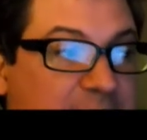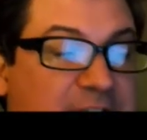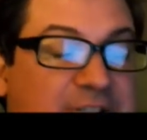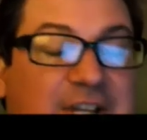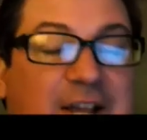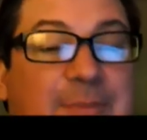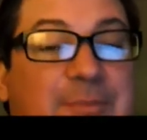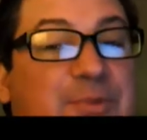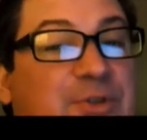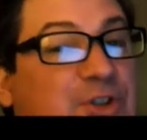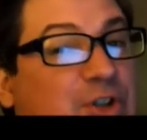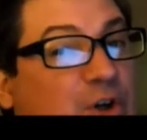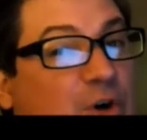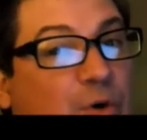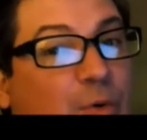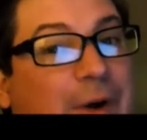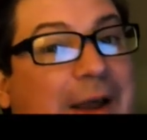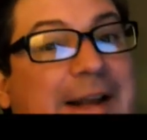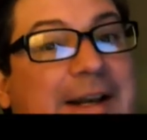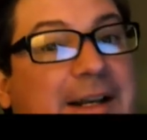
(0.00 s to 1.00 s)
and
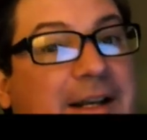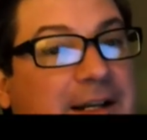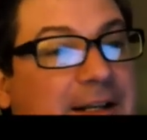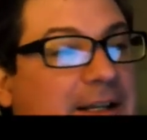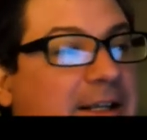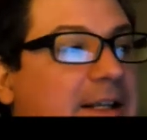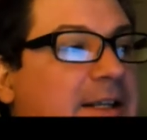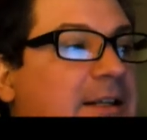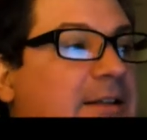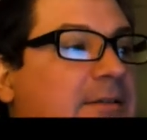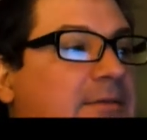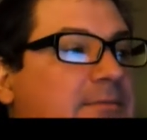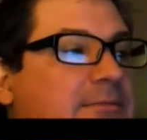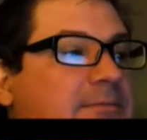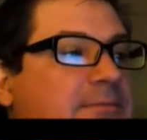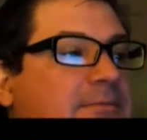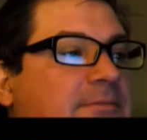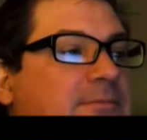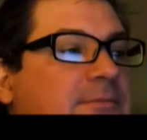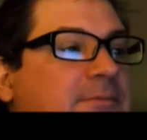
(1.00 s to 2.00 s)
subsequently
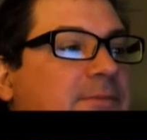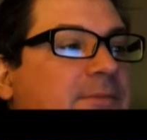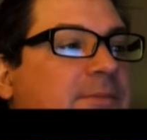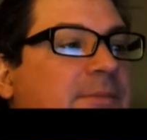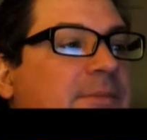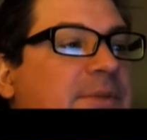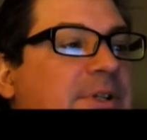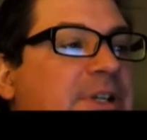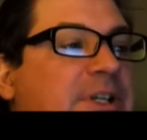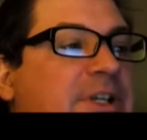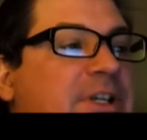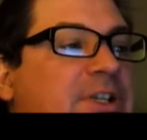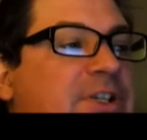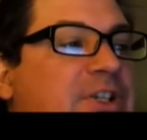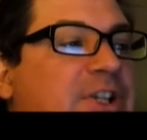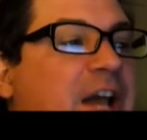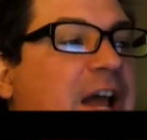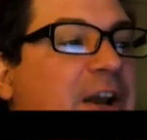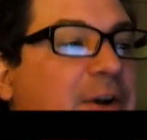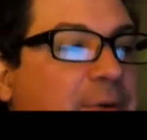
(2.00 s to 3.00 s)

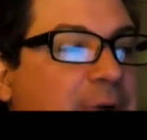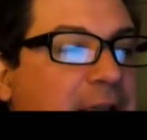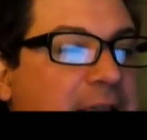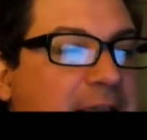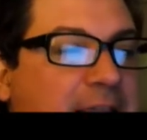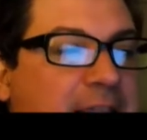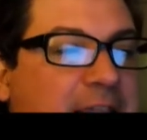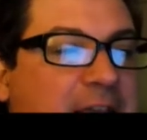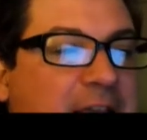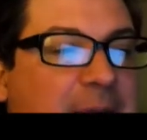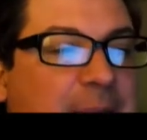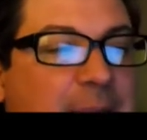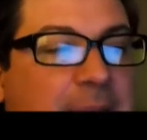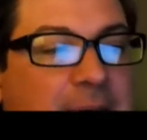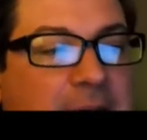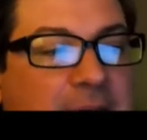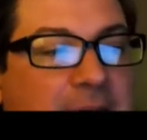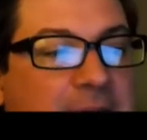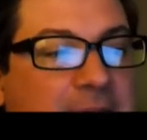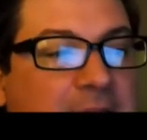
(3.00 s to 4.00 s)
degenerate
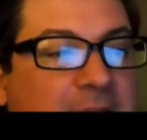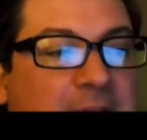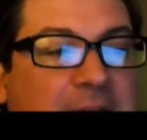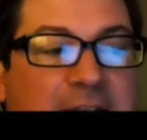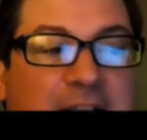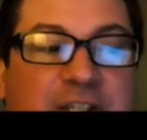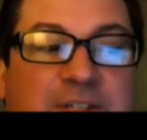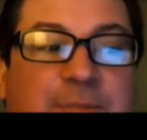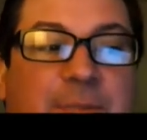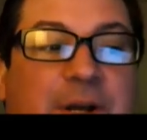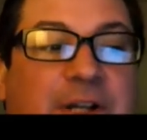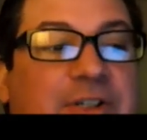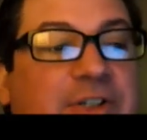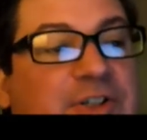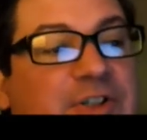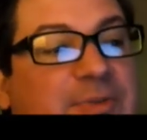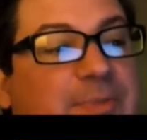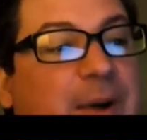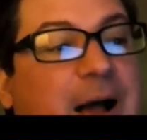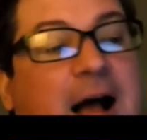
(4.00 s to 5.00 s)
them as
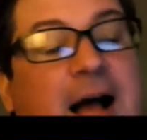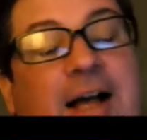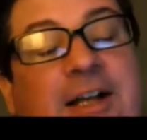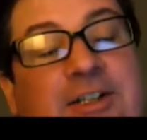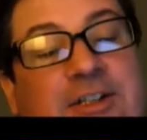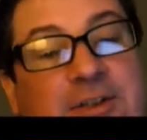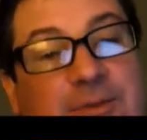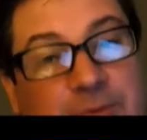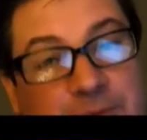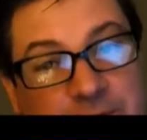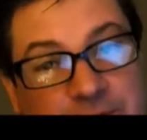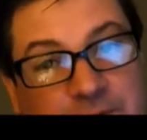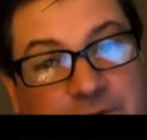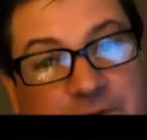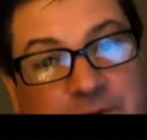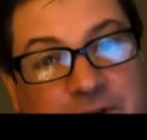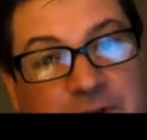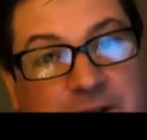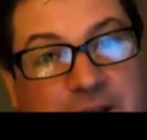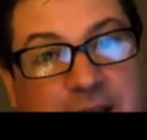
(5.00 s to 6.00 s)
much as
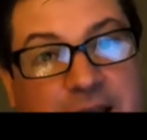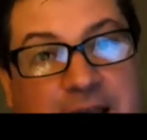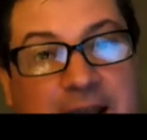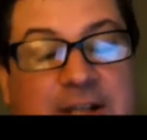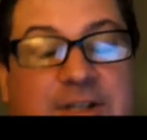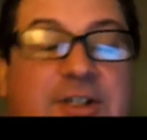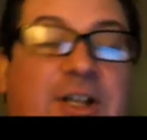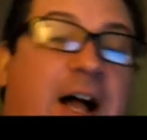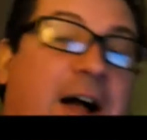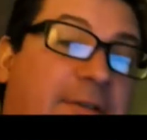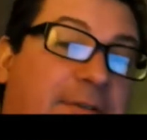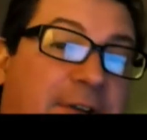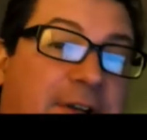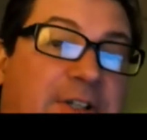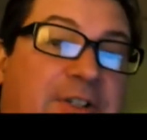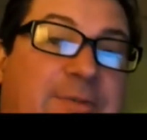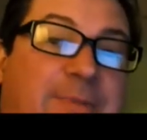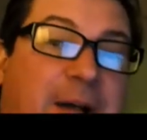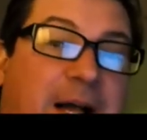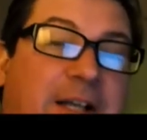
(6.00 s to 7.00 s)
possible and as
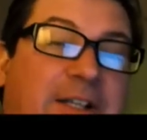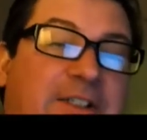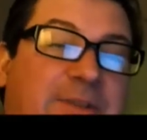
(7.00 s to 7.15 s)
often as